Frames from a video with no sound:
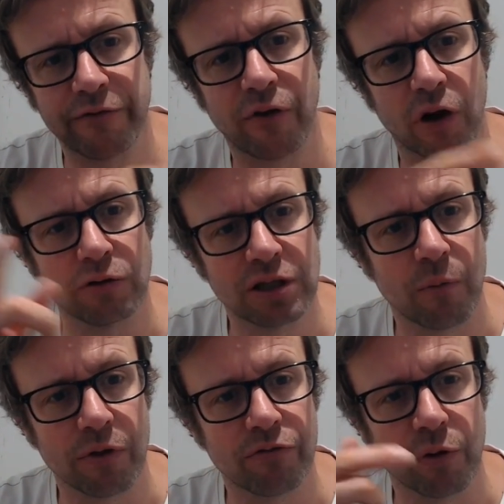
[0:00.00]
followed right.
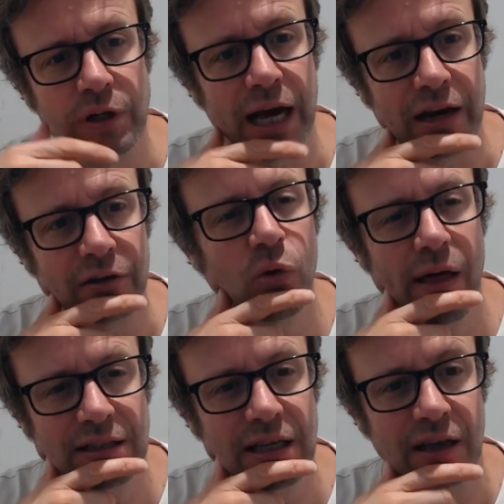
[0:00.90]
someone through a day, and I thought,
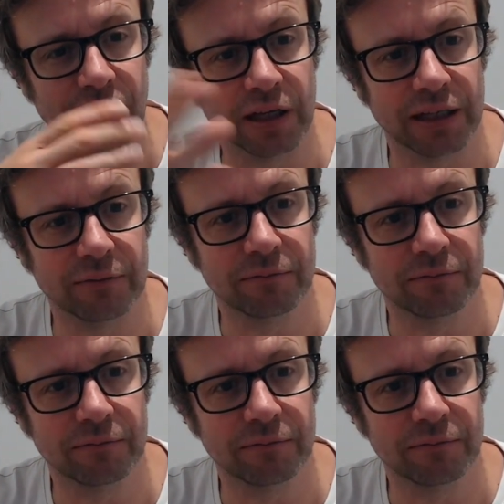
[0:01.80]
well, that's a lovely